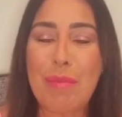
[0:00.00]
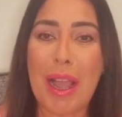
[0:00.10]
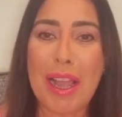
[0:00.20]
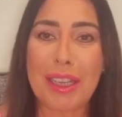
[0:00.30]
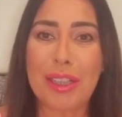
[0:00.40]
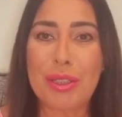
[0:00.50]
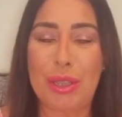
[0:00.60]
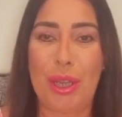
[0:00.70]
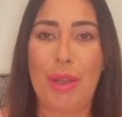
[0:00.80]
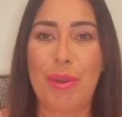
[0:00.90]
back
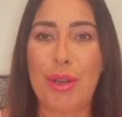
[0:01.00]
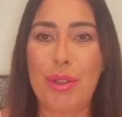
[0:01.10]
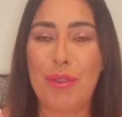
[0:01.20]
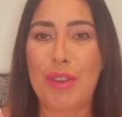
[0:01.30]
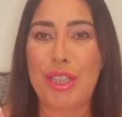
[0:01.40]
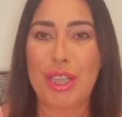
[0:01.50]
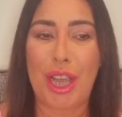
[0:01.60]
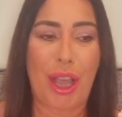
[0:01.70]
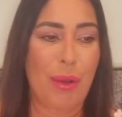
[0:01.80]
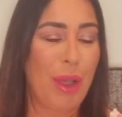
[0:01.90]
to another
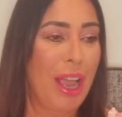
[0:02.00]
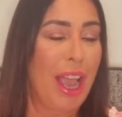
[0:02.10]
video.